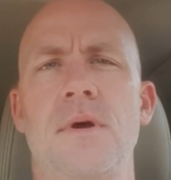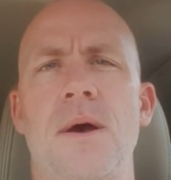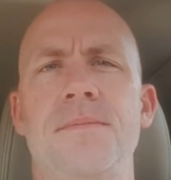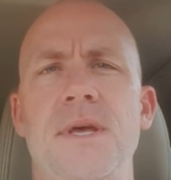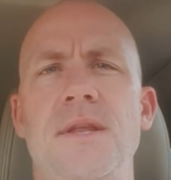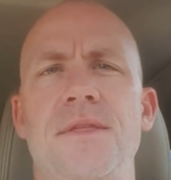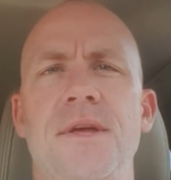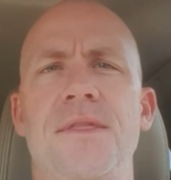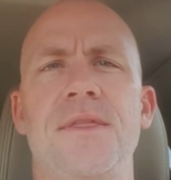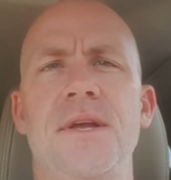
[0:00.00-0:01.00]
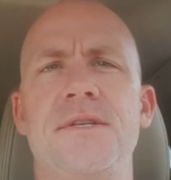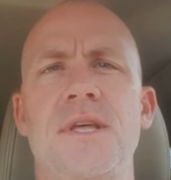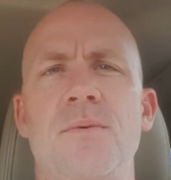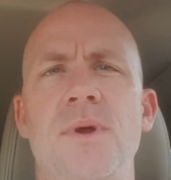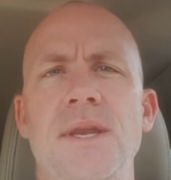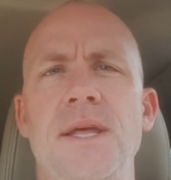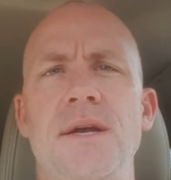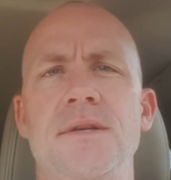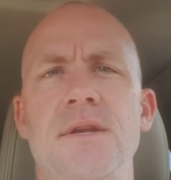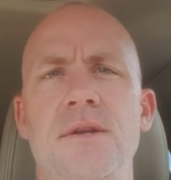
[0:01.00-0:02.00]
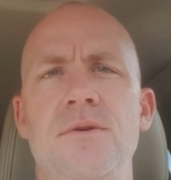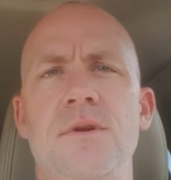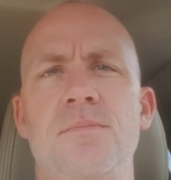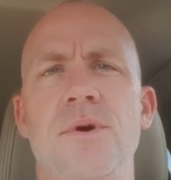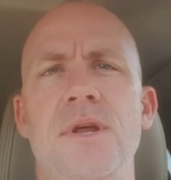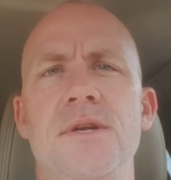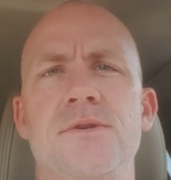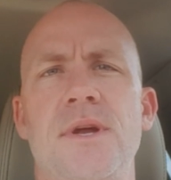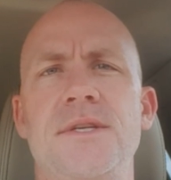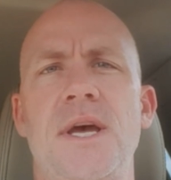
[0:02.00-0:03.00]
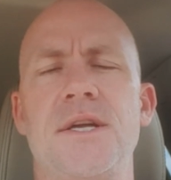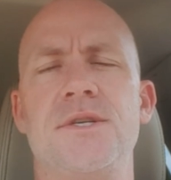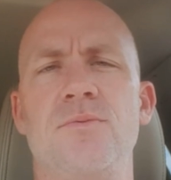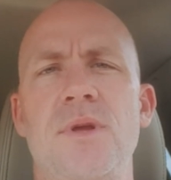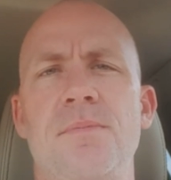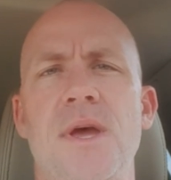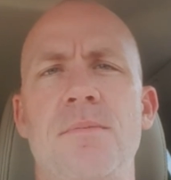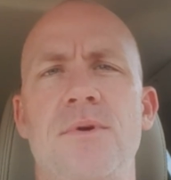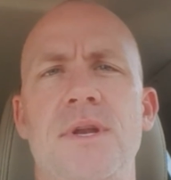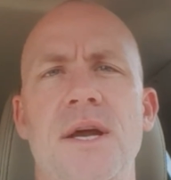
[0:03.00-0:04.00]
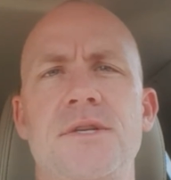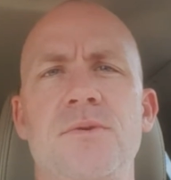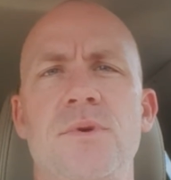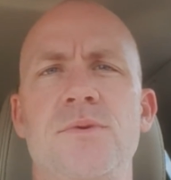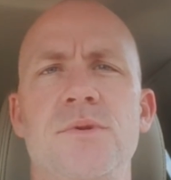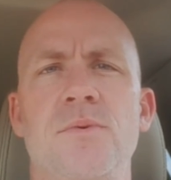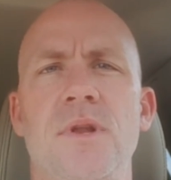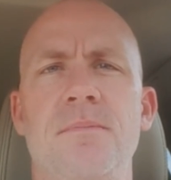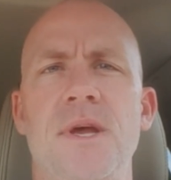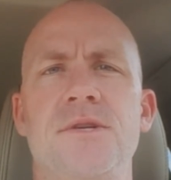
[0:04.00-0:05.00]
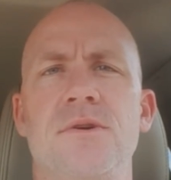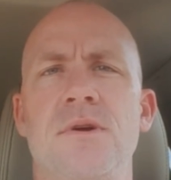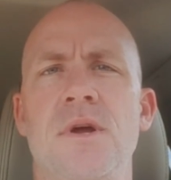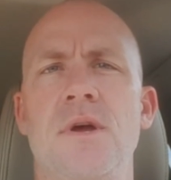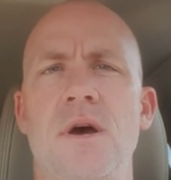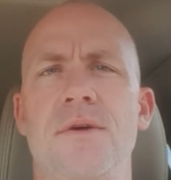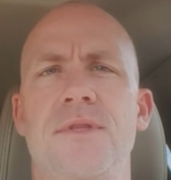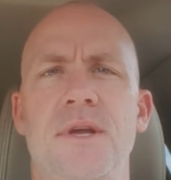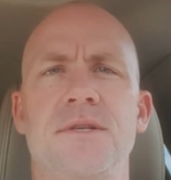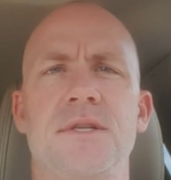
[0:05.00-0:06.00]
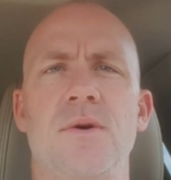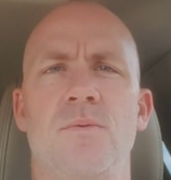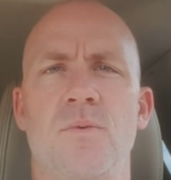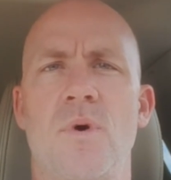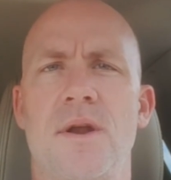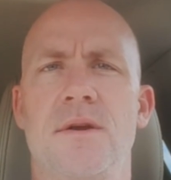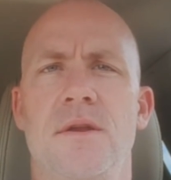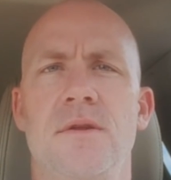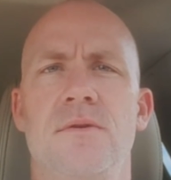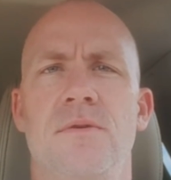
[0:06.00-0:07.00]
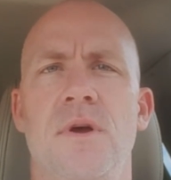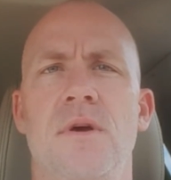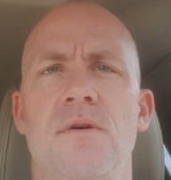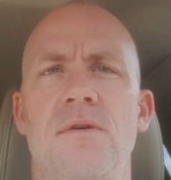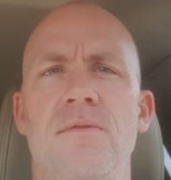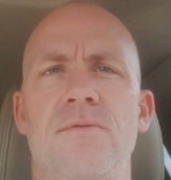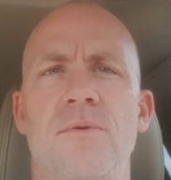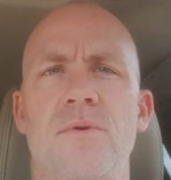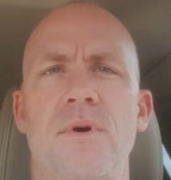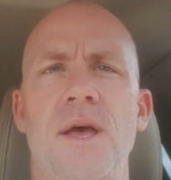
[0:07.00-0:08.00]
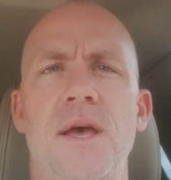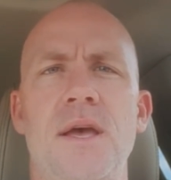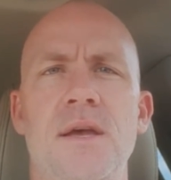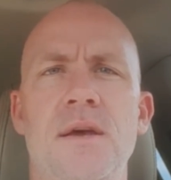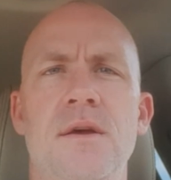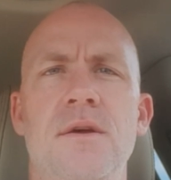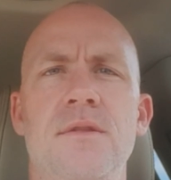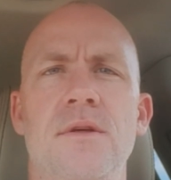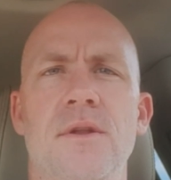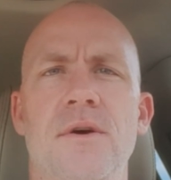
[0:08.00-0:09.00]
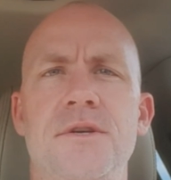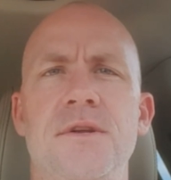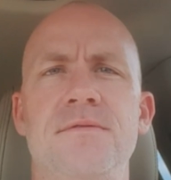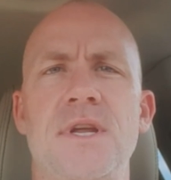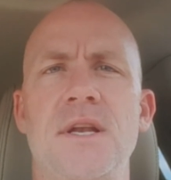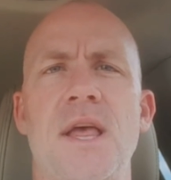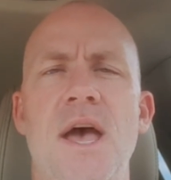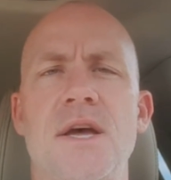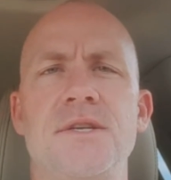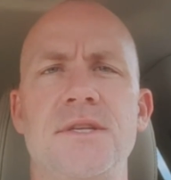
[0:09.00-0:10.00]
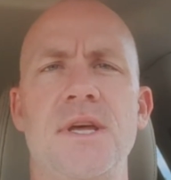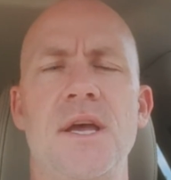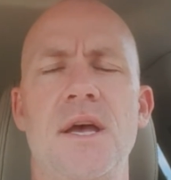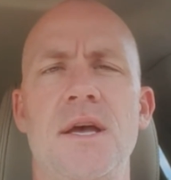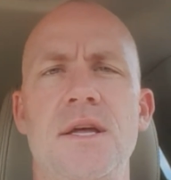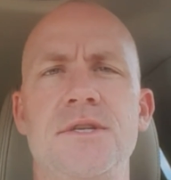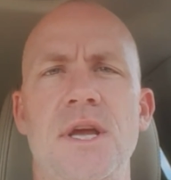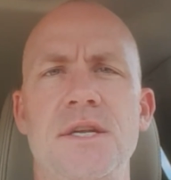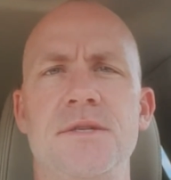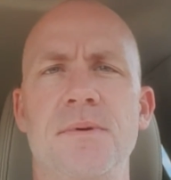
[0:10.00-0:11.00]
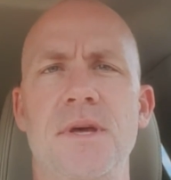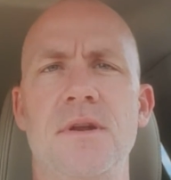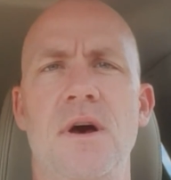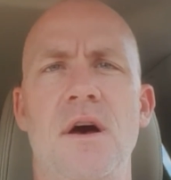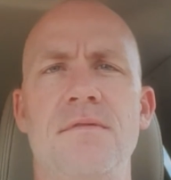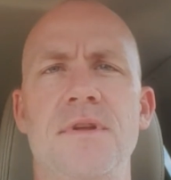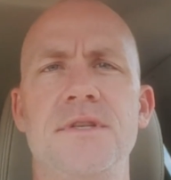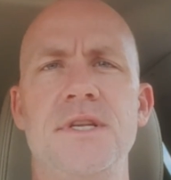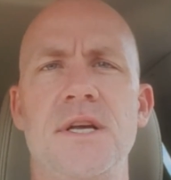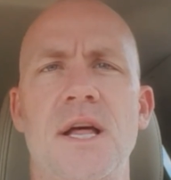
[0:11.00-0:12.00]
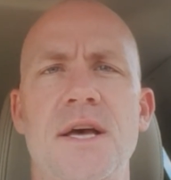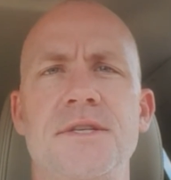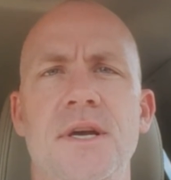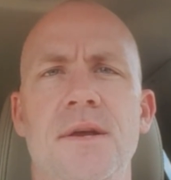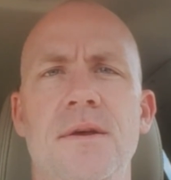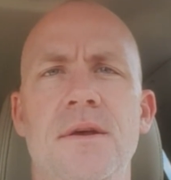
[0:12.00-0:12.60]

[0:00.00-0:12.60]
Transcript: updated things that we needed to do to put in transaction replay protection, which was one of the major things that we wanted to do for the launch of ZenCash as a chain split off Z Classic.